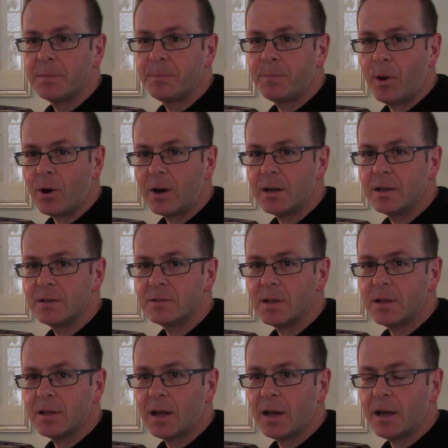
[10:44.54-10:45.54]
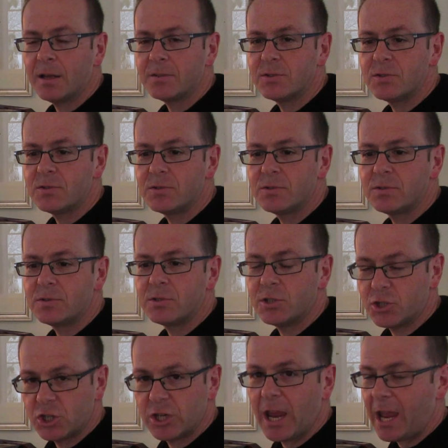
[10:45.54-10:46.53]
part
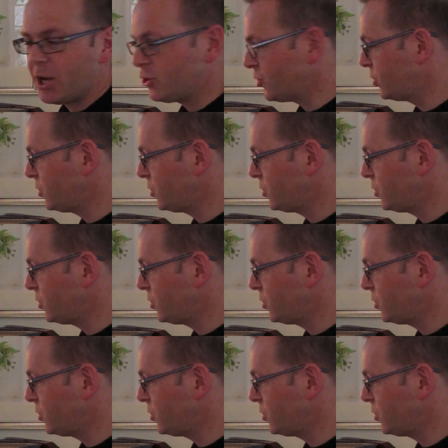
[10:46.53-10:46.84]
to change,